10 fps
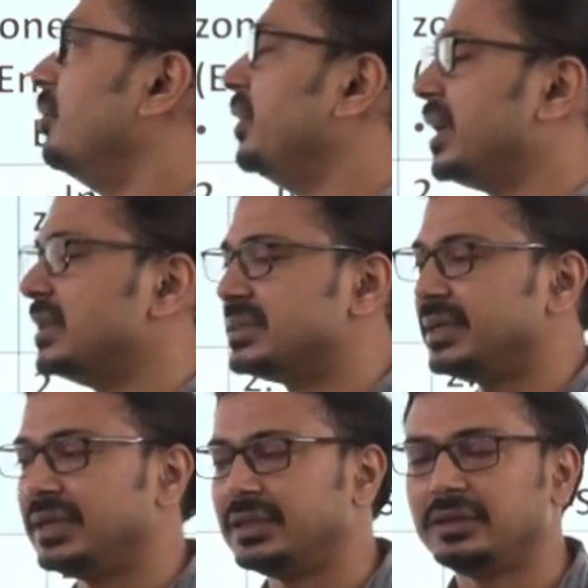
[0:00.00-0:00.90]
we can
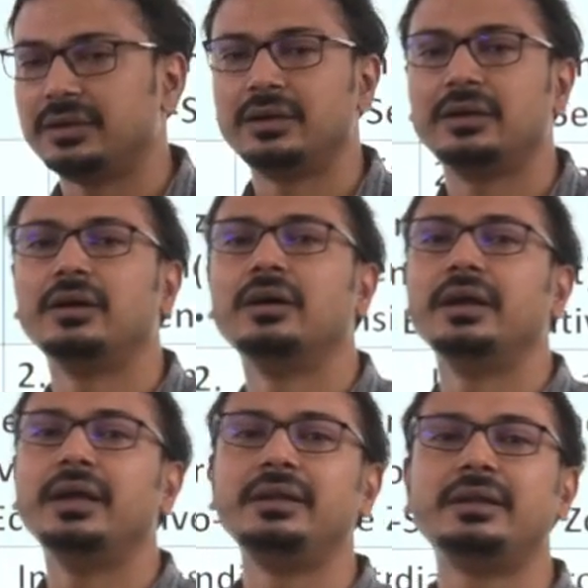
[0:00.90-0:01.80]
say, the
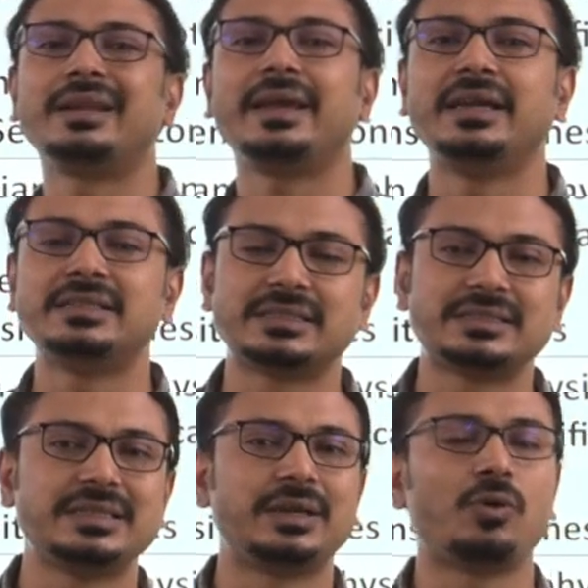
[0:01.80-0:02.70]

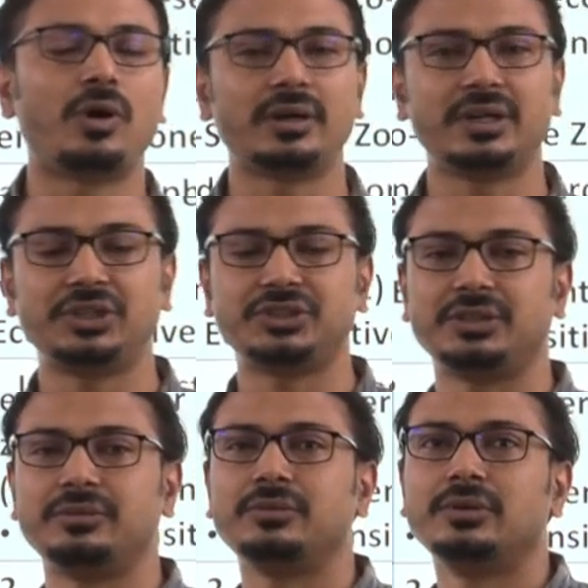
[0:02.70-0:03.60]
interagency coordination.